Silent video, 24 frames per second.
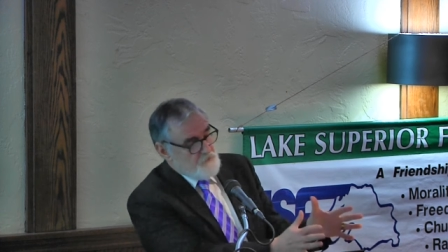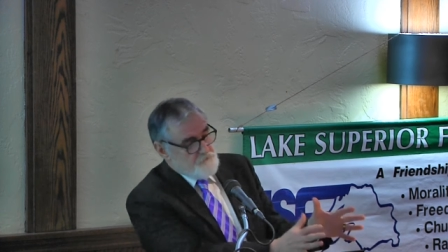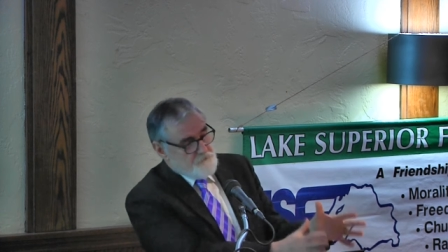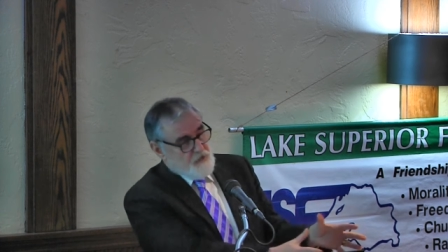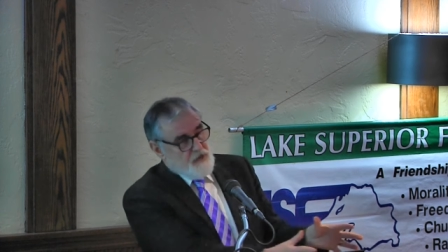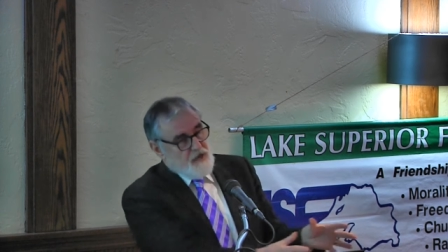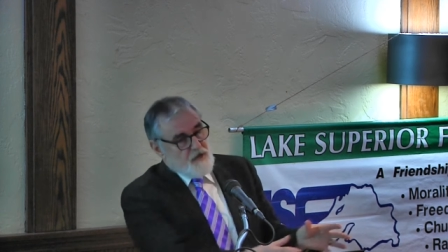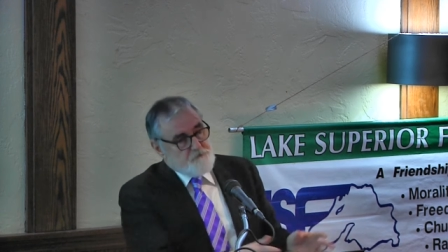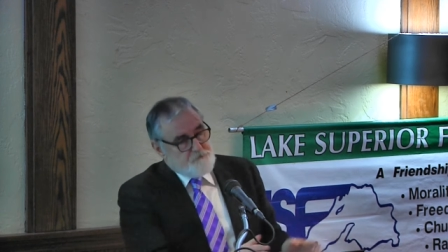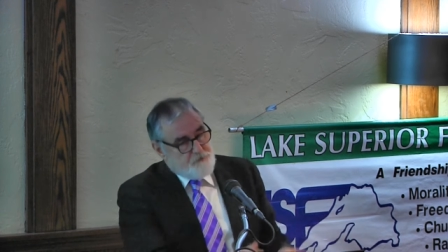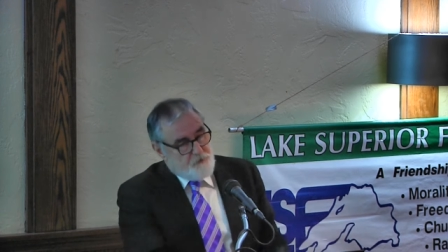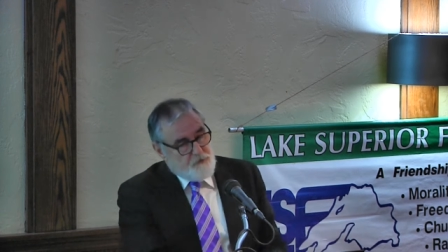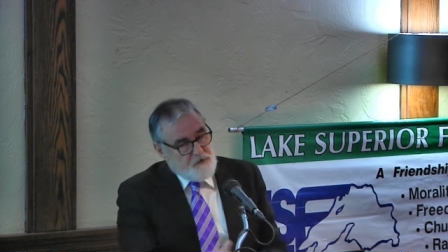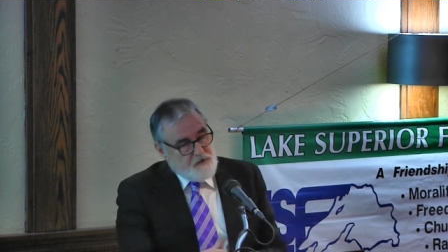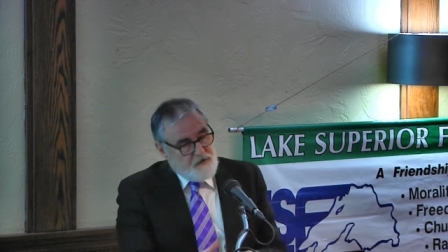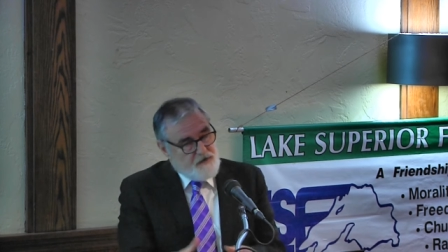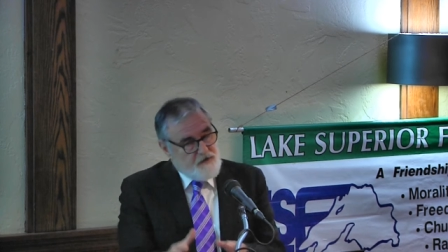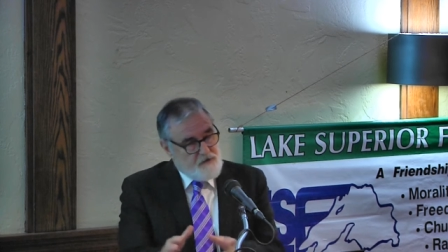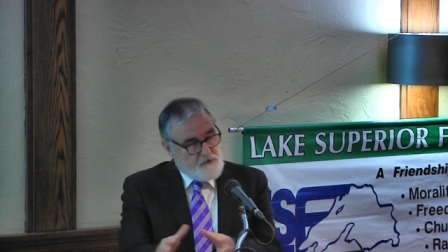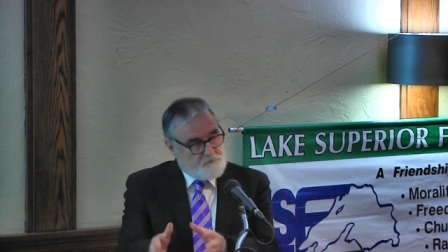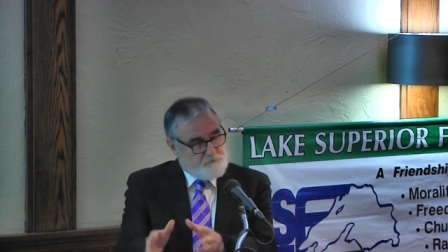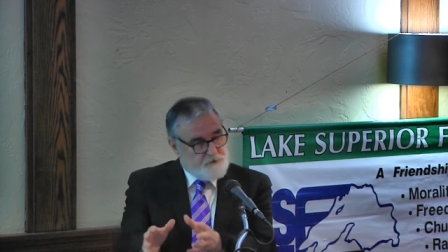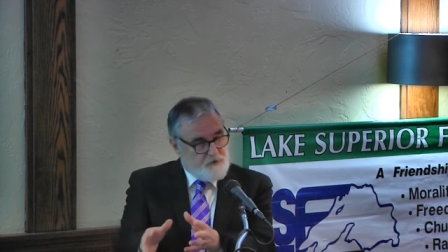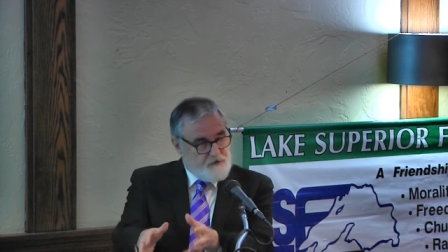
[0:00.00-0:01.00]
but I put it
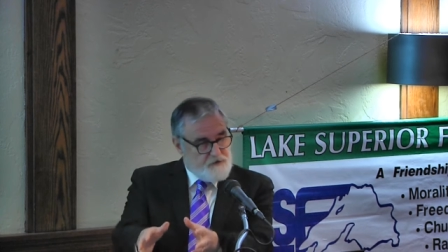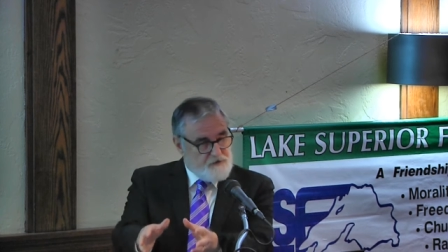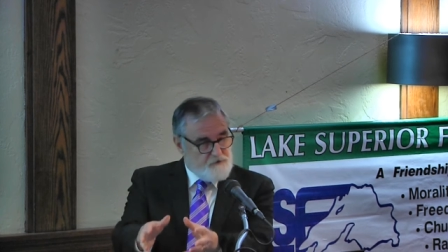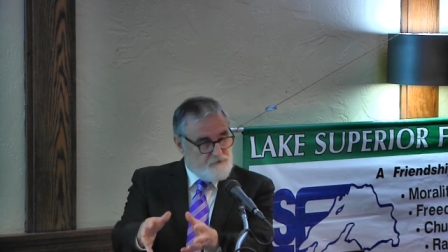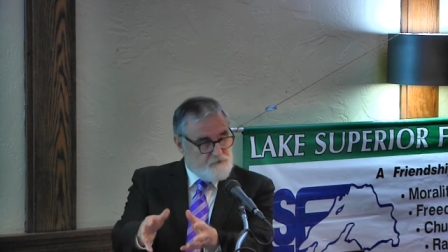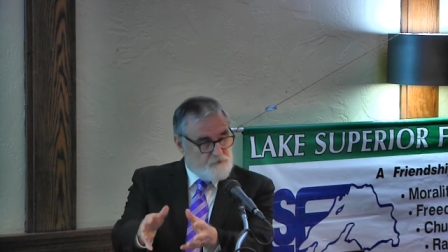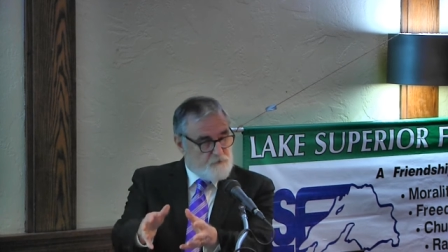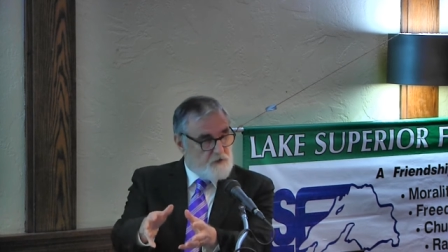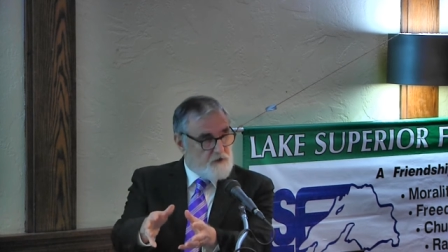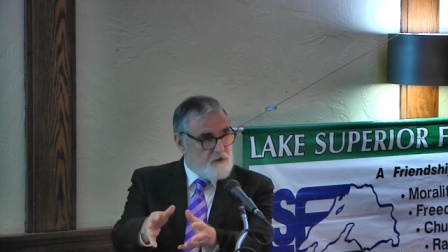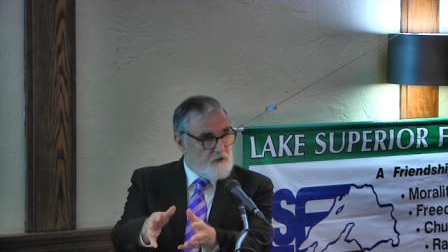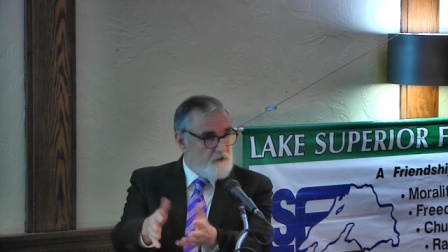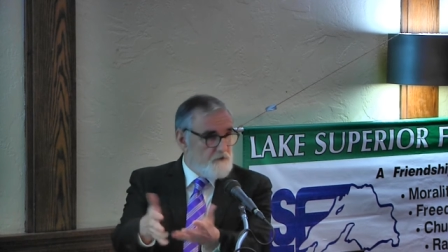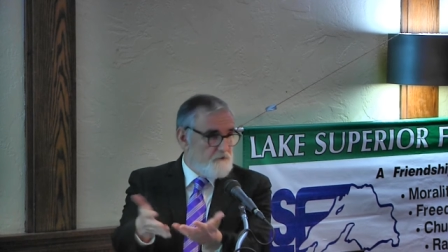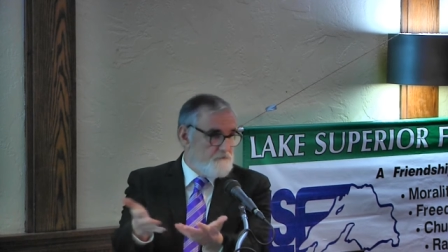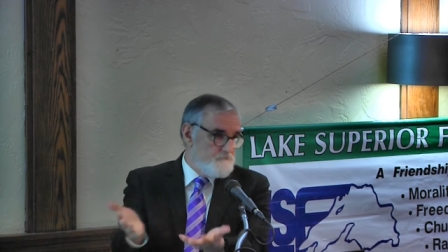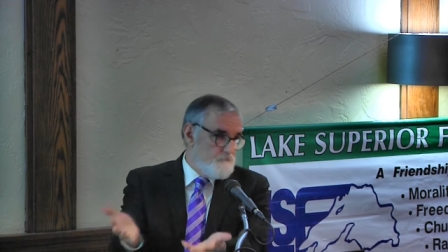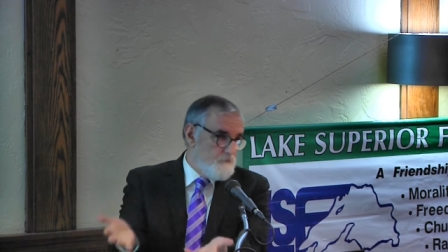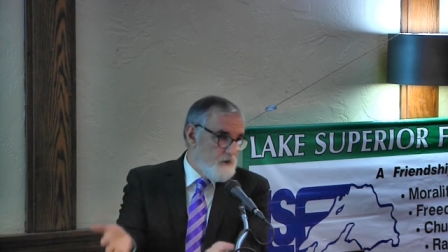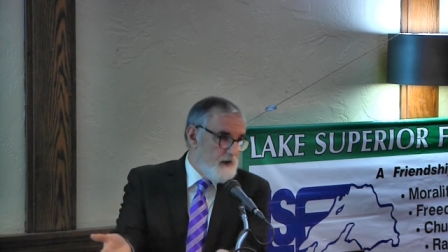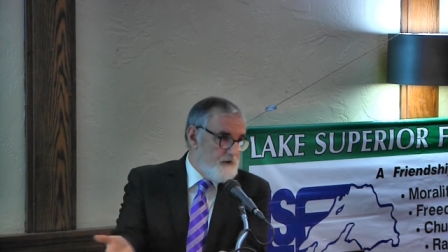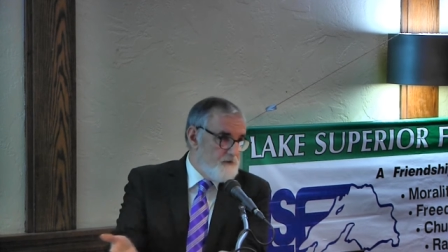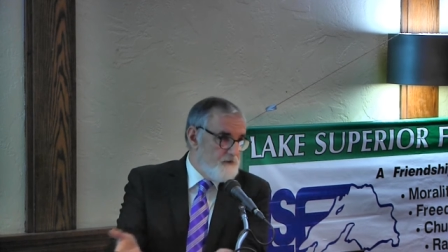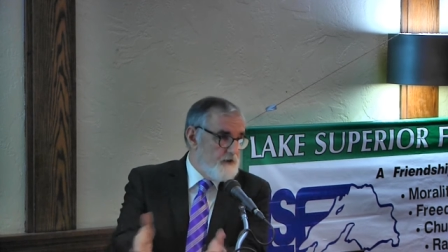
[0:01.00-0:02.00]
in a place where
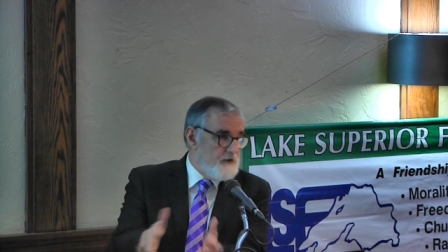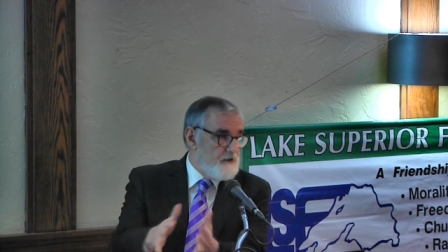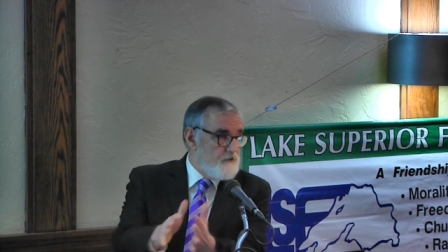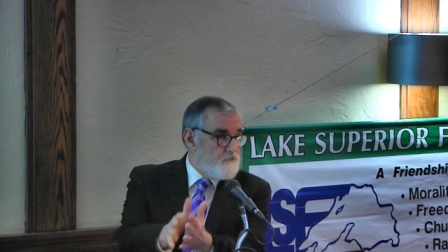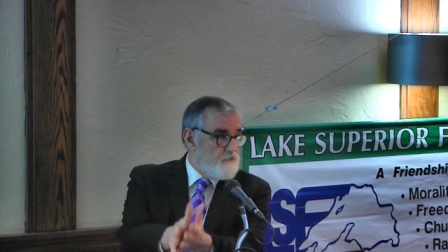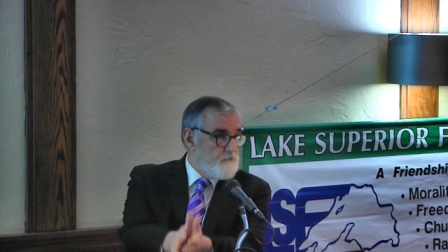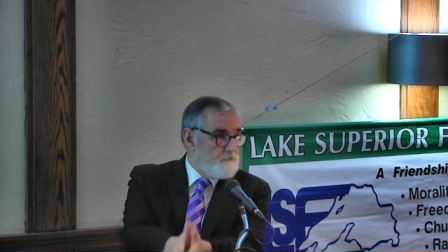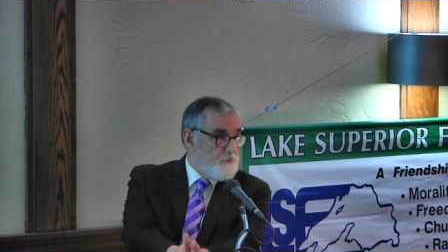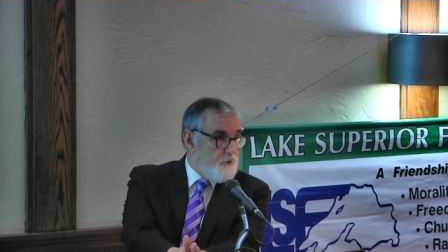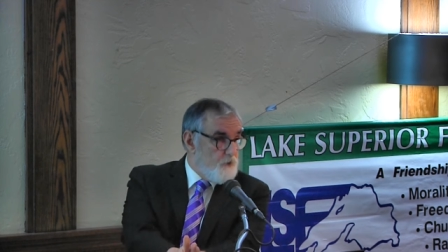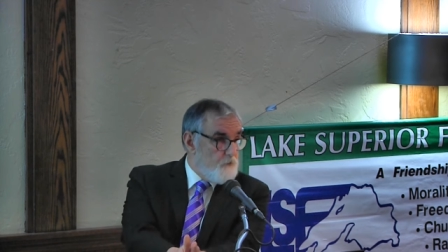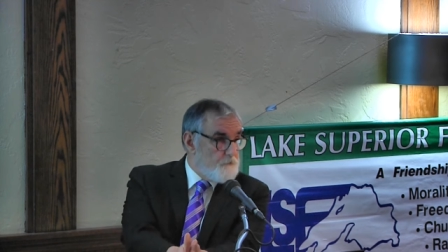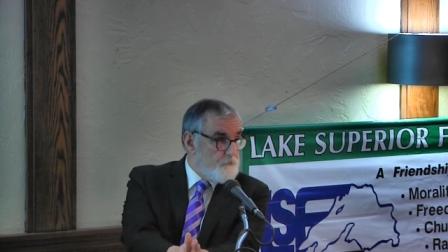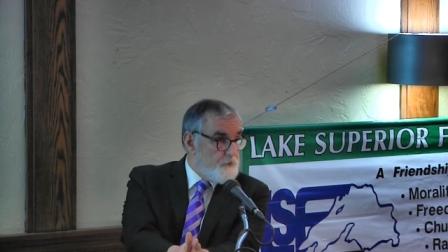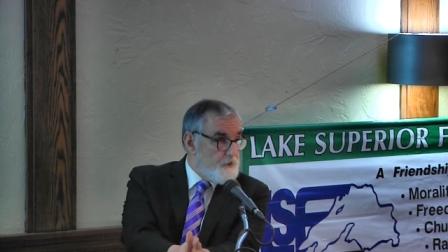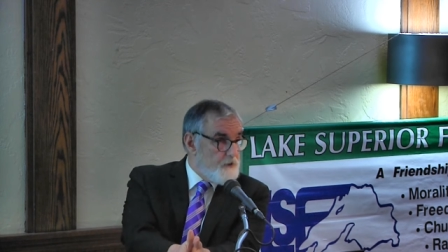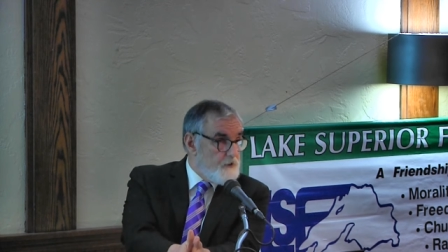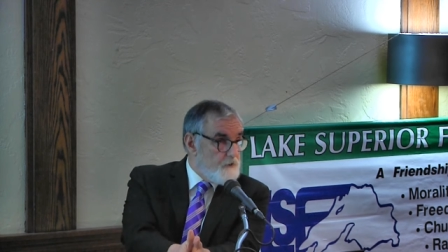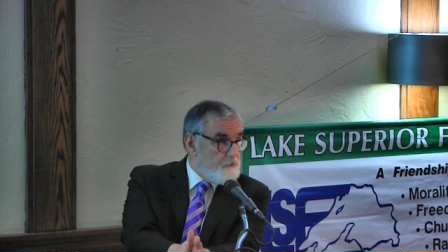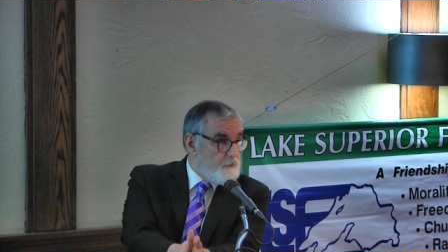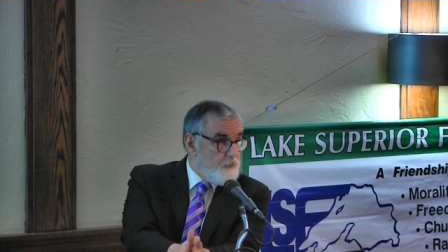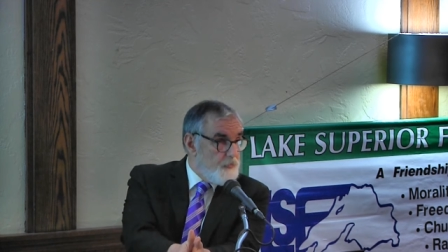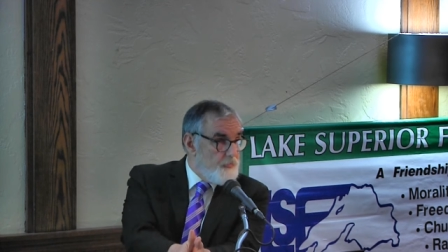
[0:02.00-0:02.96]
I think it's appropriate.